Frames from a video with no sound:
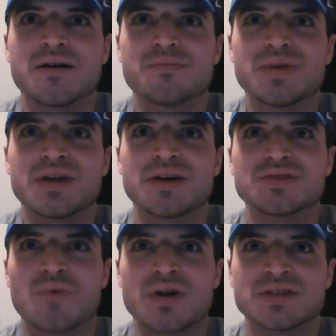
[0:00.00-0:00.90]

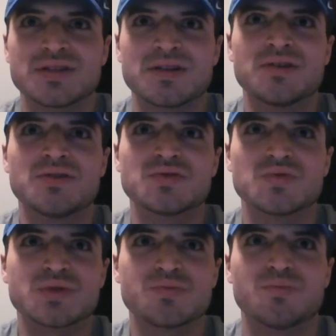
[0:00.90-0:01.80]
because once the news
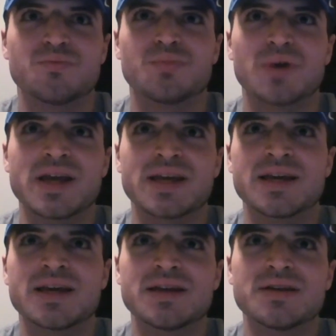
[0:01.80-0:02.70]
was
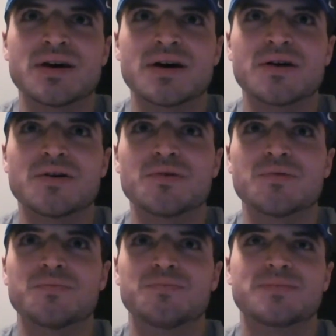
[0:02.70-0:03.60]
breaking, you know,
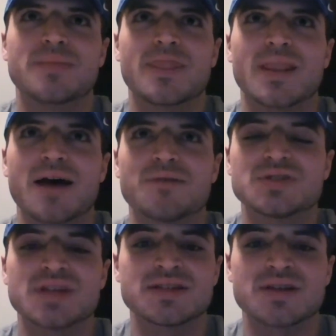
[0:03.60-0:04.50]
I would
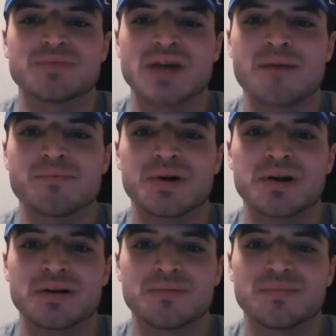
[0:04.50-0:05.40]
say
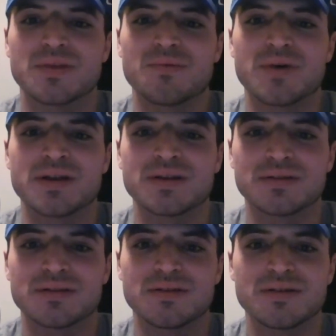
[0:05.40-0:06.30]
September,
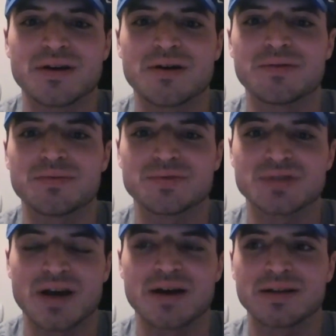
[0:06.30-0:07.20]
when, you know, it was
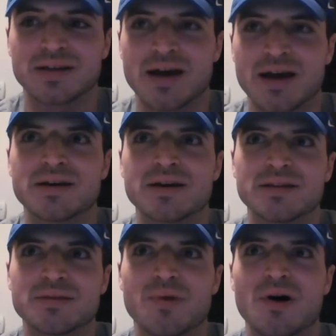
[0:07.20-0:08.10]
kind
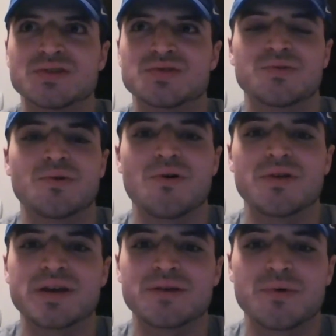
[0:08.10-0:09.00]
of the balls were
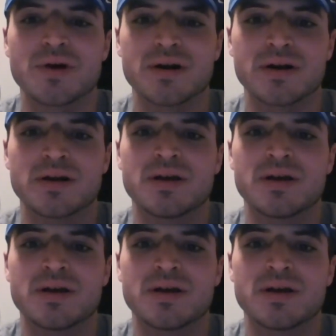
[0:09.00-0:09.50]
rolling where